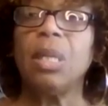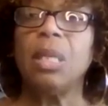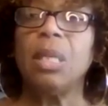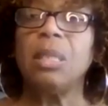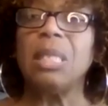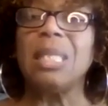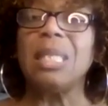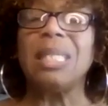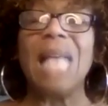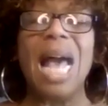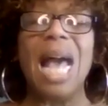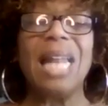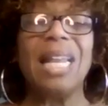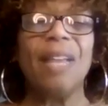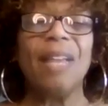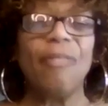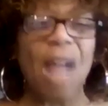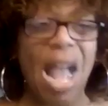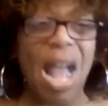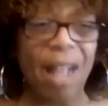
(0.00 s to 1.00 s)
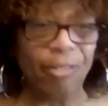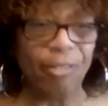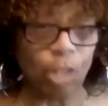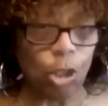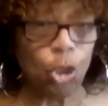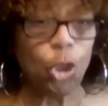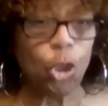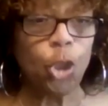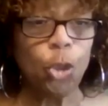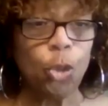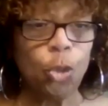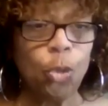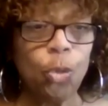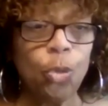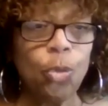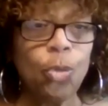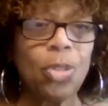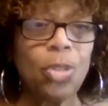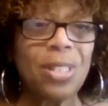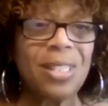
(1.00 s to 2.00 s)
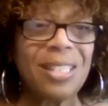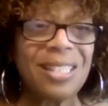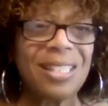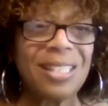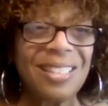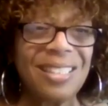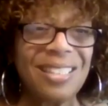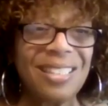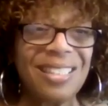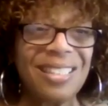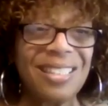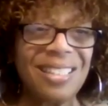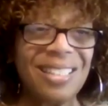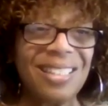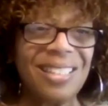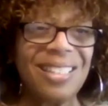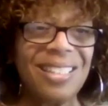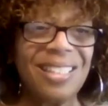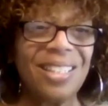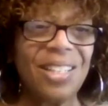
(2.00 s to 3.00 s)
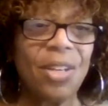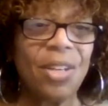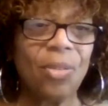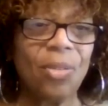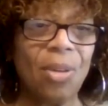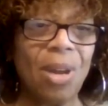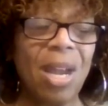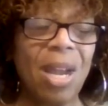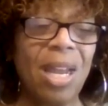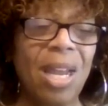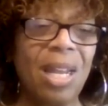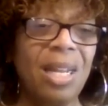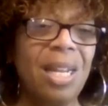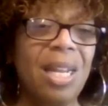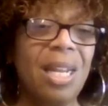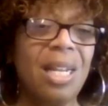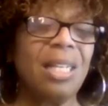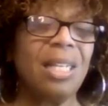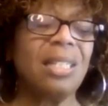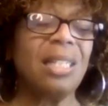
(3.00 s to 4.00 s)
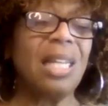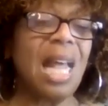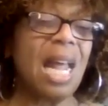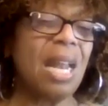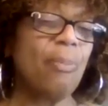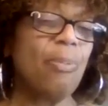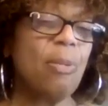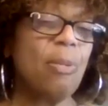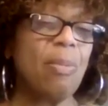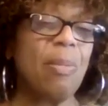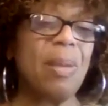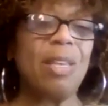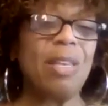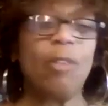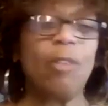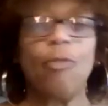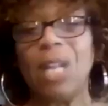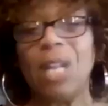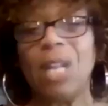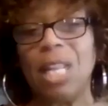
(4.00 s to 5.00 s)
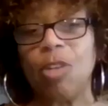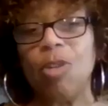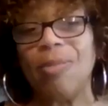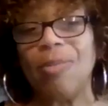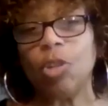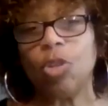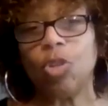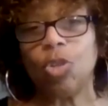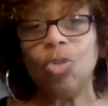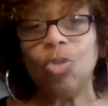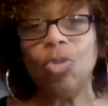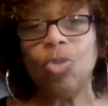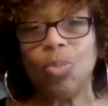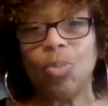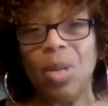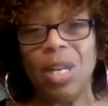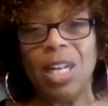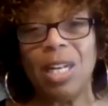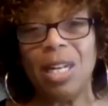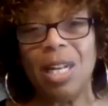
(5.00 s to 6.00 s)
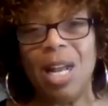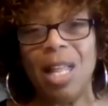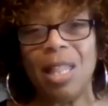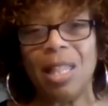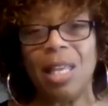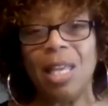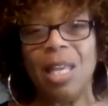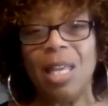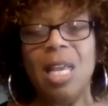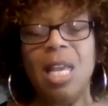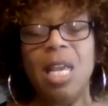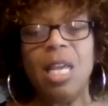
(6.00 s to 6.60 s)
deciding if I have to choose, right? Because a lot of people make you feel like you have to choose one or the other.